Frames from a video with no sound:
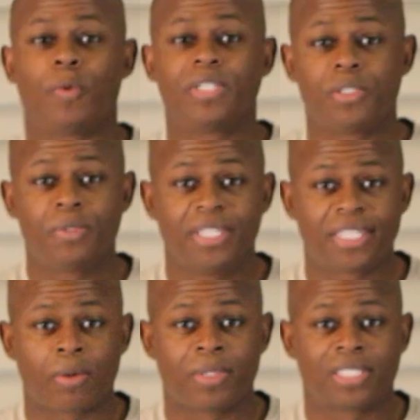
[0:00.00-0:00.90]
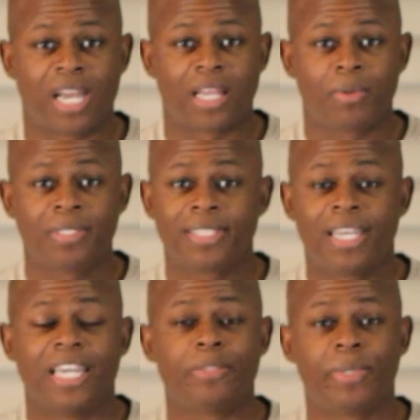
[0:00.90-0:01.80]
reason you need that risk tolerance
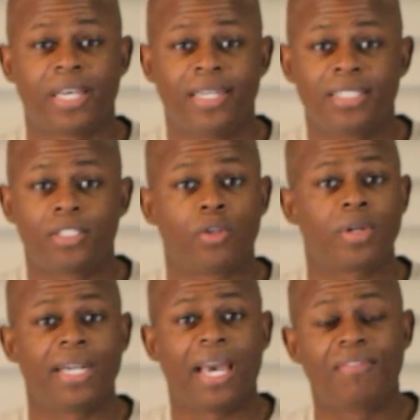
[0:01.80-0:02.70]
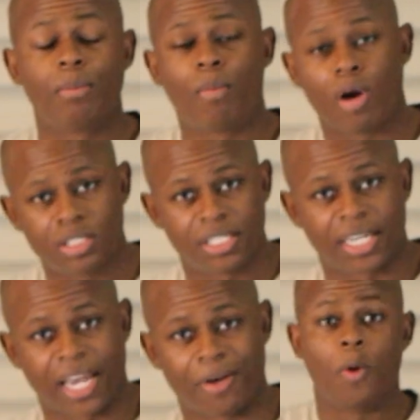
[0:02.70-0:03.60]
is because you're gonna have a margin
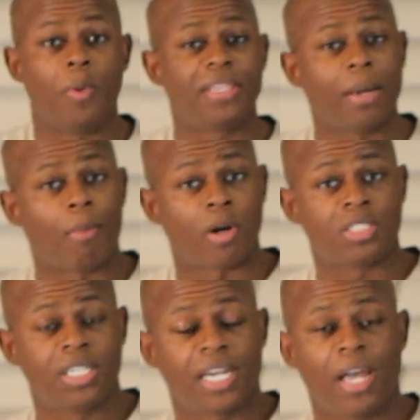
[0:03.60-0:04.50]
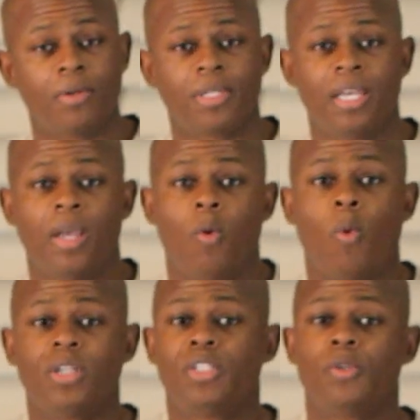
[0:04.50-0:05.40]
account. With that margin account,
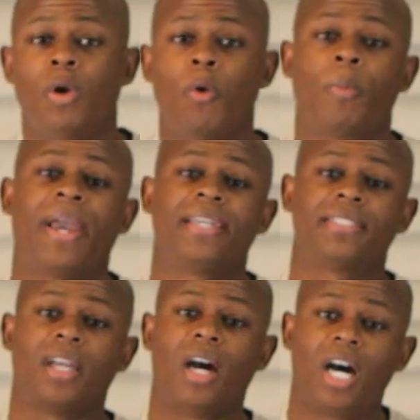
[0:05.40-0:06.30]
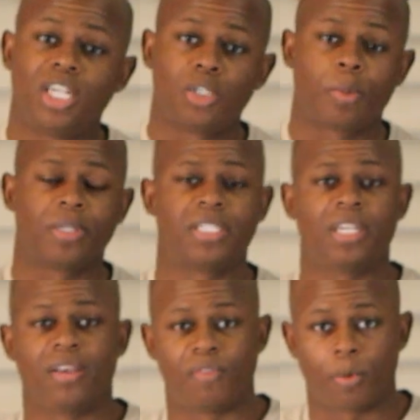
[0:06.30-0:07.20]
once you go past 100%
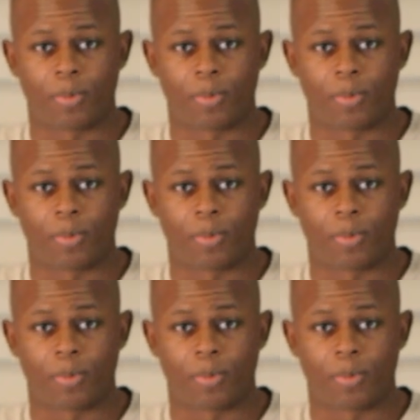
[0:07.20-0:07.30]
of your